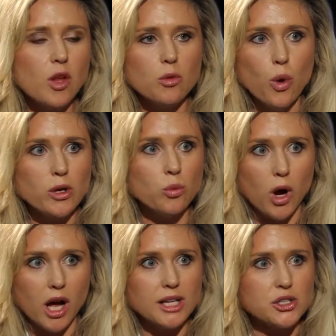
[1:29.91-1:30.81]
one to
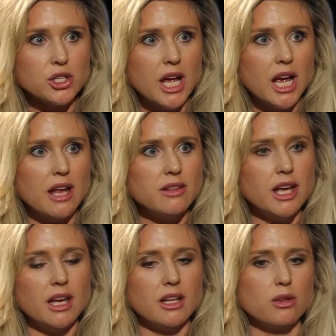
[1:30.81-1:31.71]
watch, and
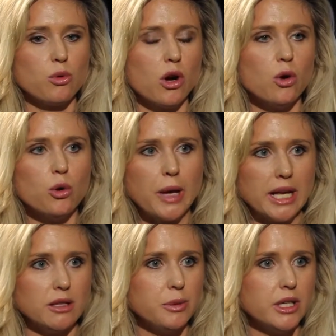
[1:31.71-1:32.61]
then through our whole
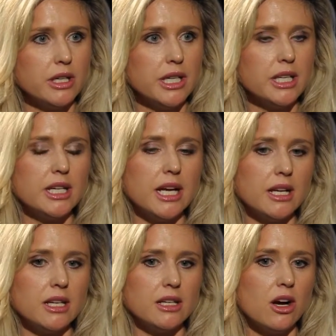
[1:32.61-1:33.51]
beta period
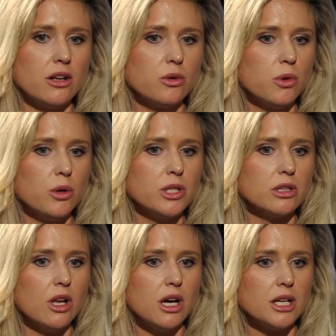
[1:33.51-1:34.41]
and on the road to
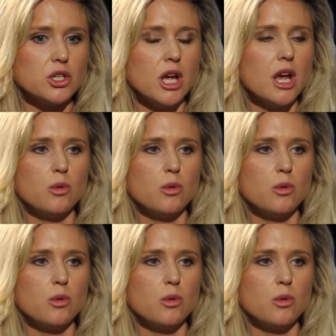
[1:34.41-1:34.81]
launch,